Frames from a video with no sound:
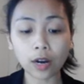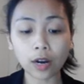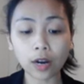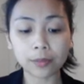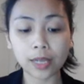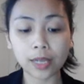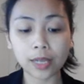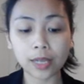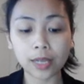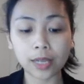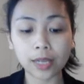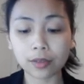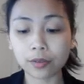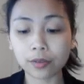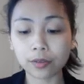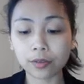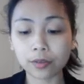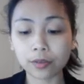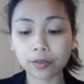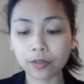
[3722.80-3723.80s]
out of 10,
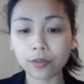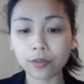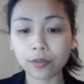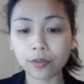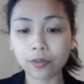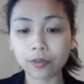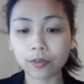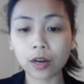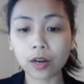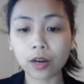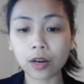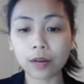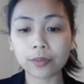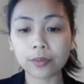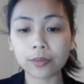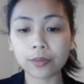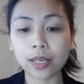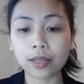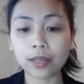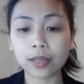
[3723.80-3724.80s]
right? 4 out of
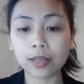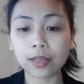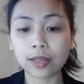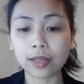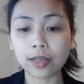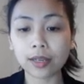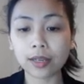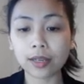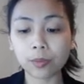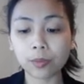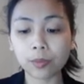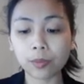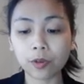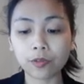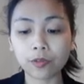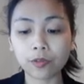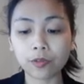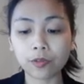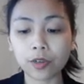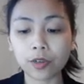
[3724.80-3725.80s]
10, and that is
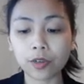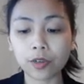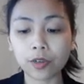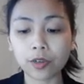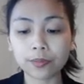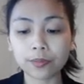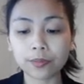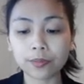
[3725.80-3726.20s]
0.4.